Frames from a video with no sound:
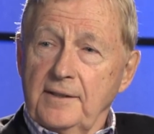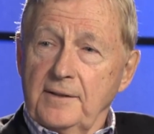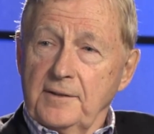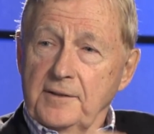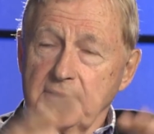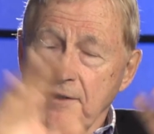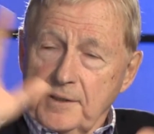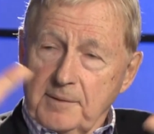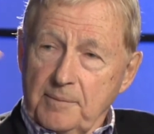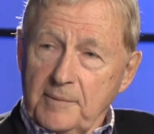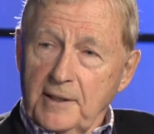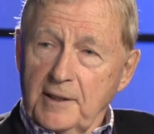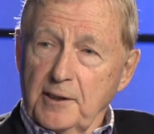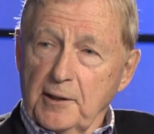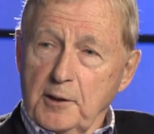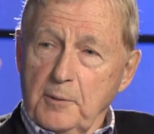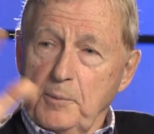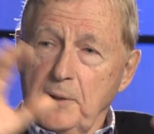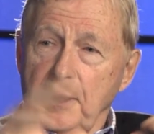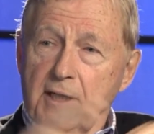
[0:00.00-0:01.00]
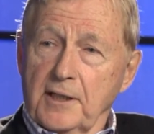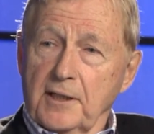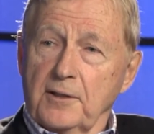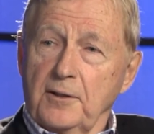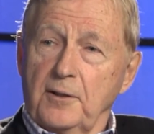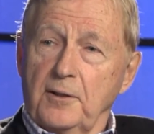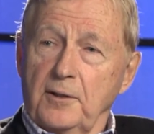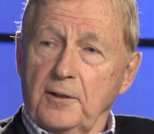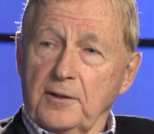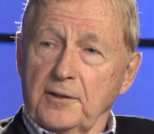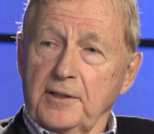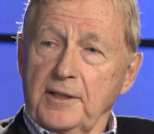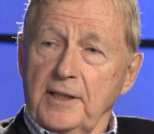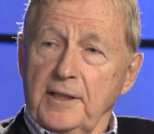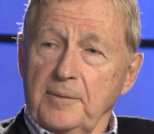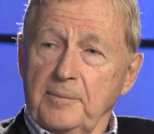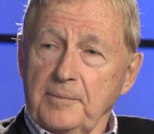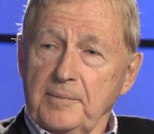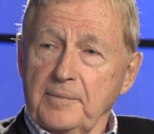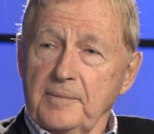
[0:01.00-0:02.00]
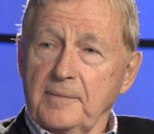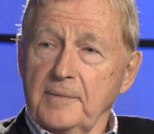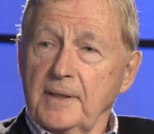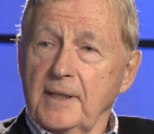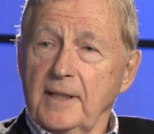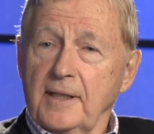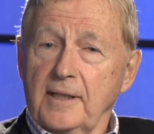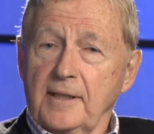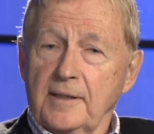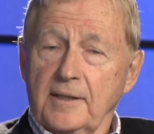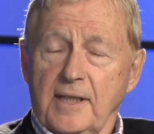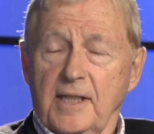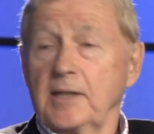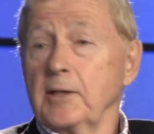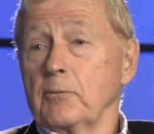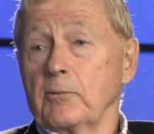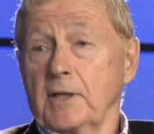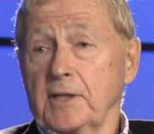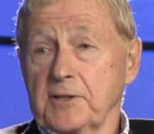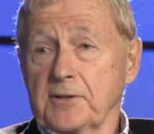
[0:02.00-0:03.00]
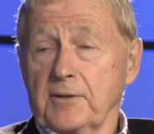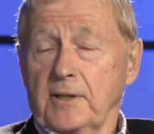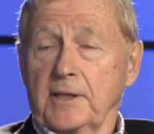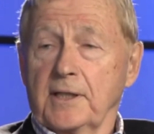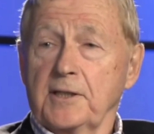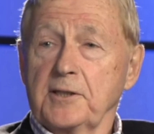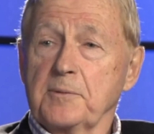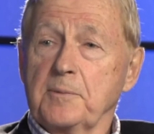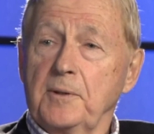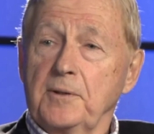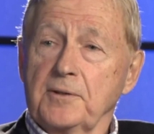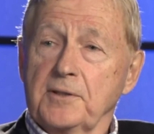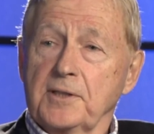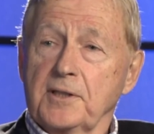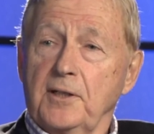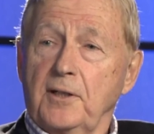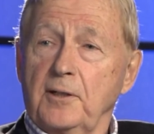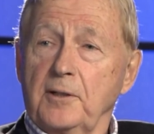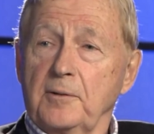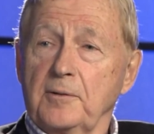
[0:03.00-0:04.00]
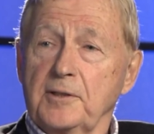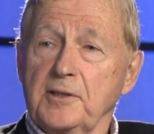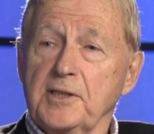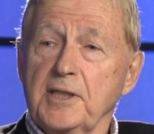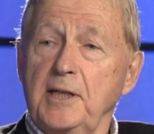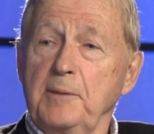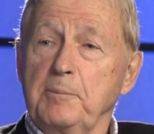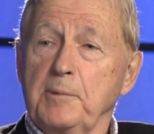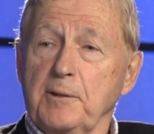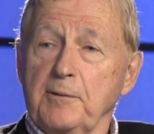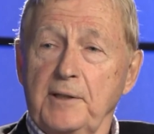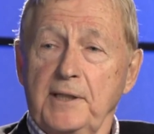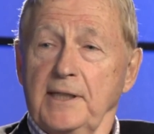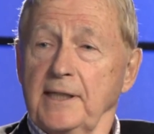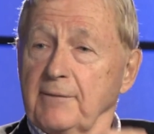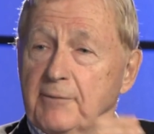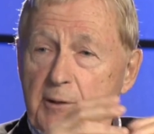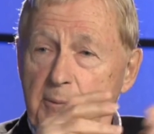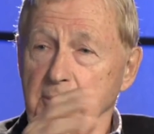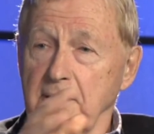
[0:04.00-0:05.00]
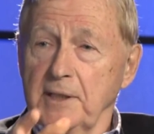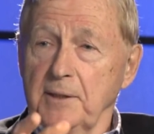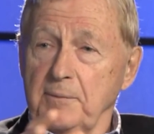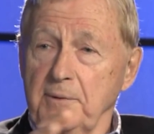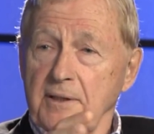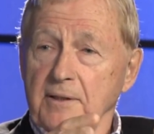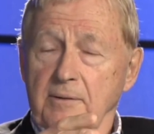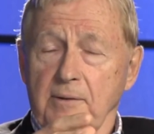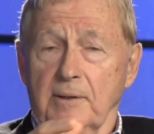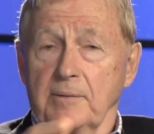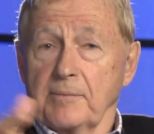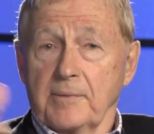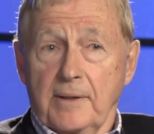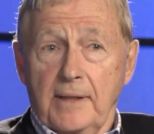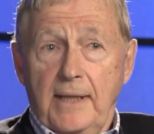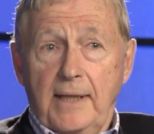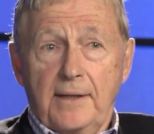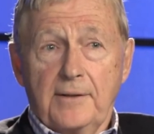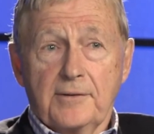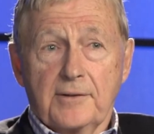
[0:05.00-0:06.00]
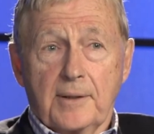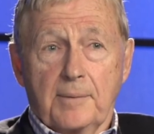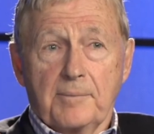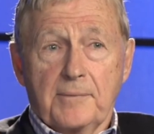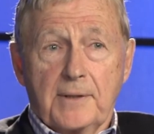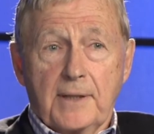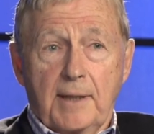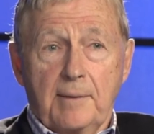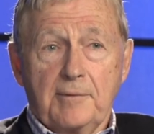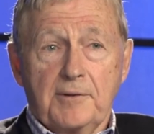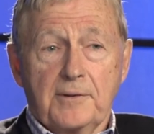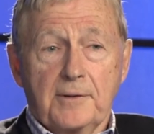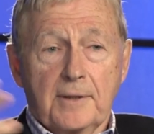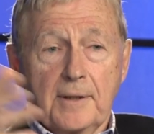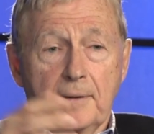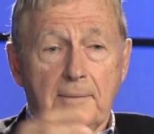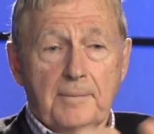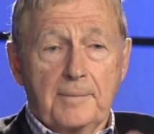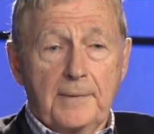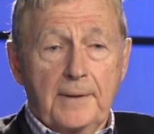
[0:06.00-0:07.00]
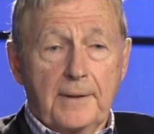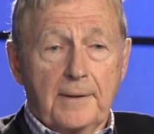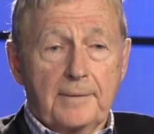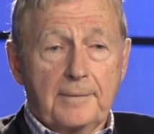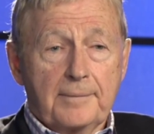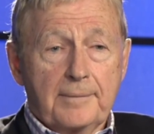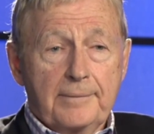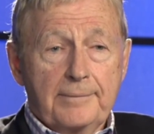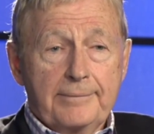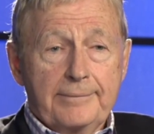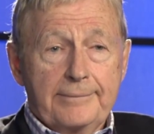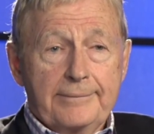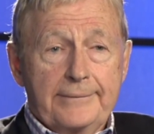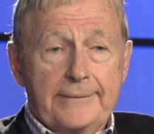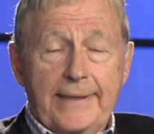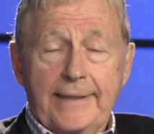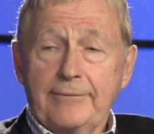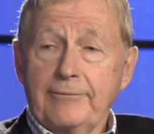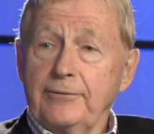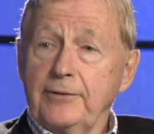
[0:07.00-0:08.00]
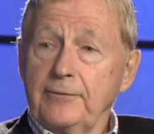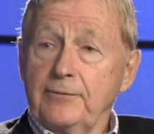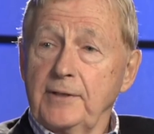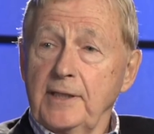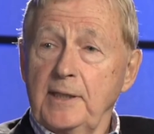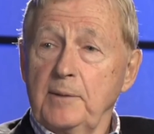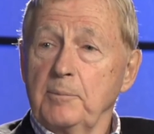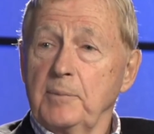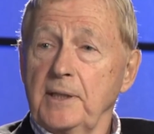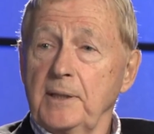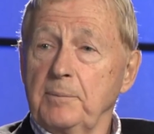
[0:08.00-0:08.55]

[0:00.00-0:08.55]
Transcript: There's a little bar called, and a restaurant, I suppose, called the Chez Paris, and everybody would sometimes 10, 15